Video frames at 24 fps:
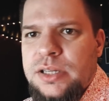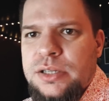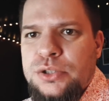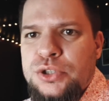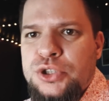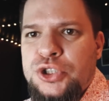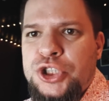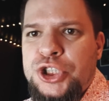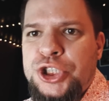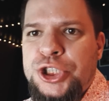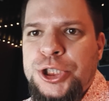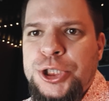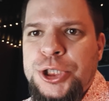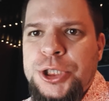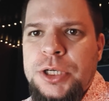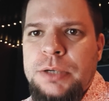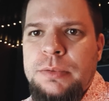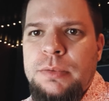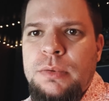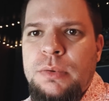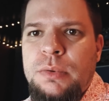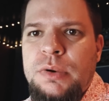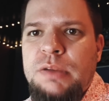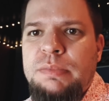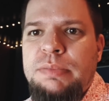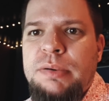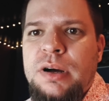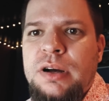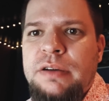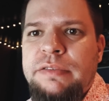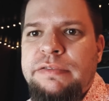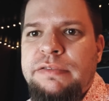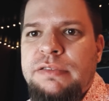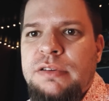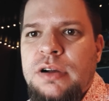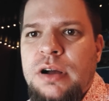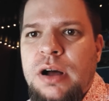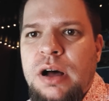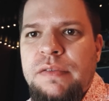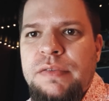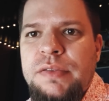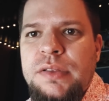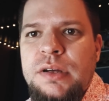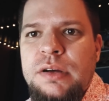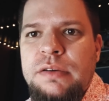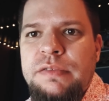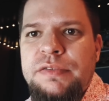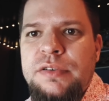cheap ripoff of
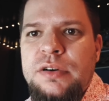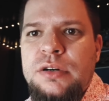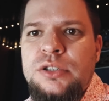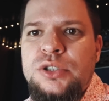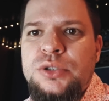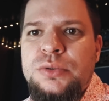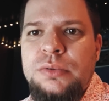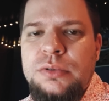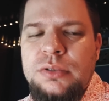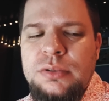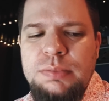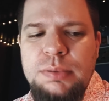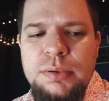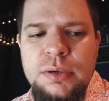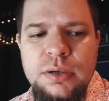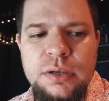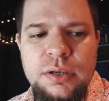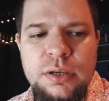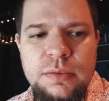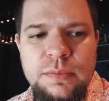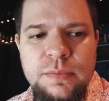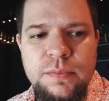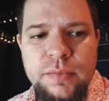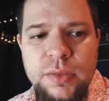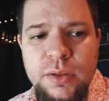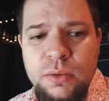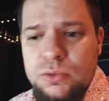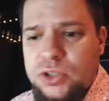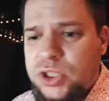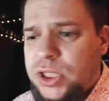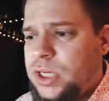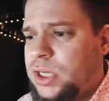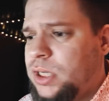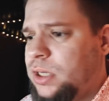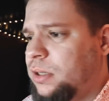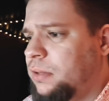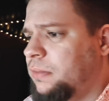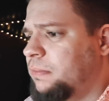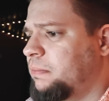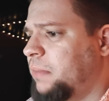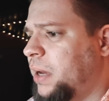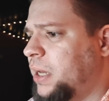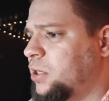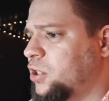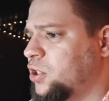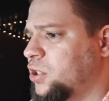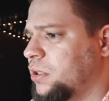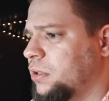the Virtual Boy, which I didn't
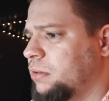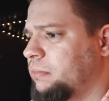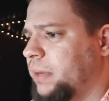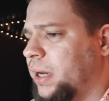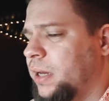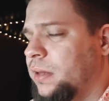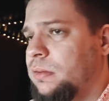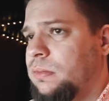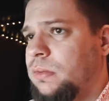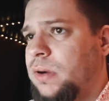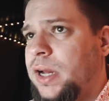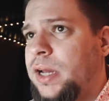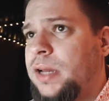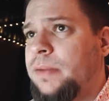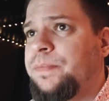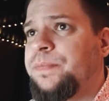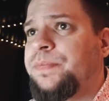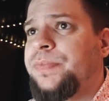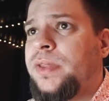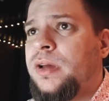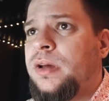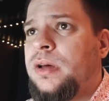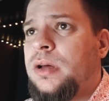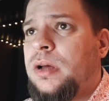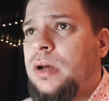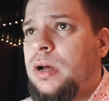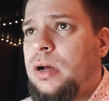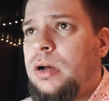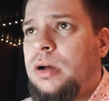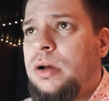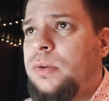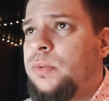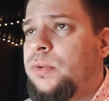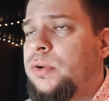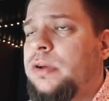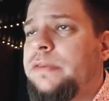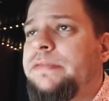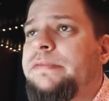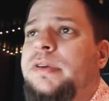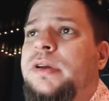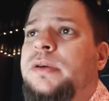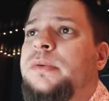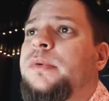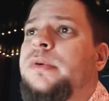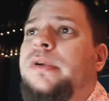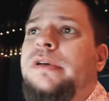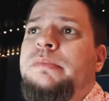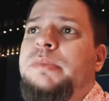mention, by the way. Oh,
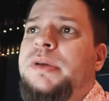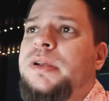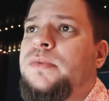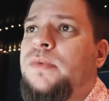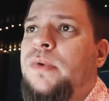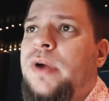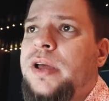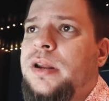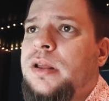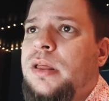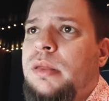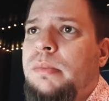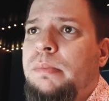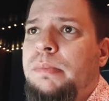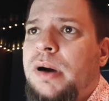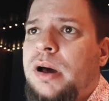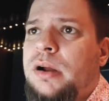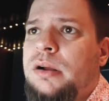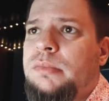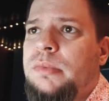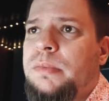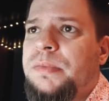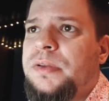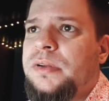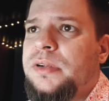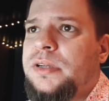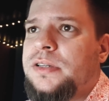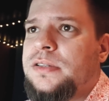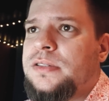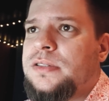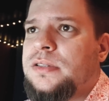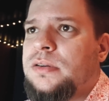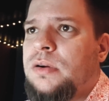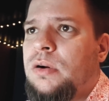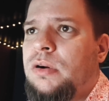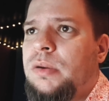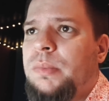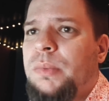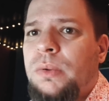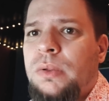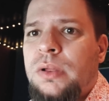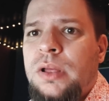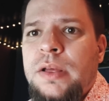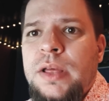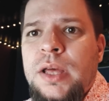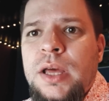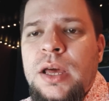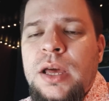it would have been right at the bottom of the list.
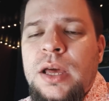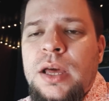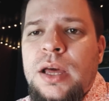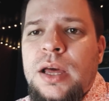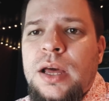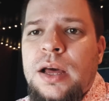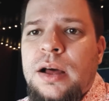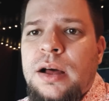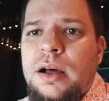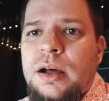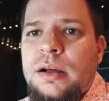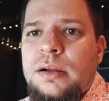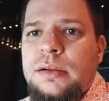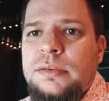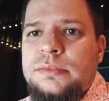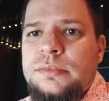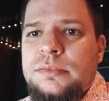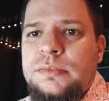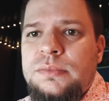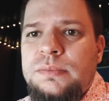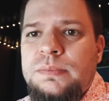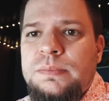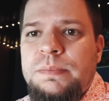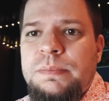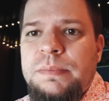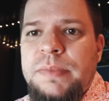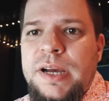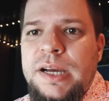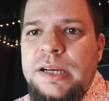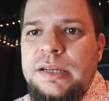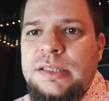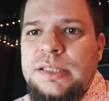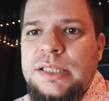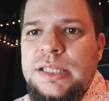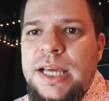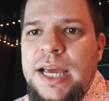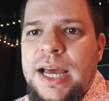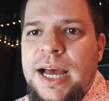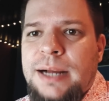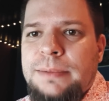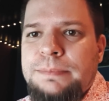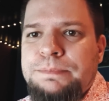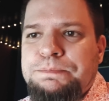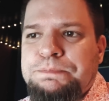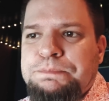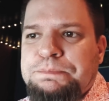Horrible. But yeah,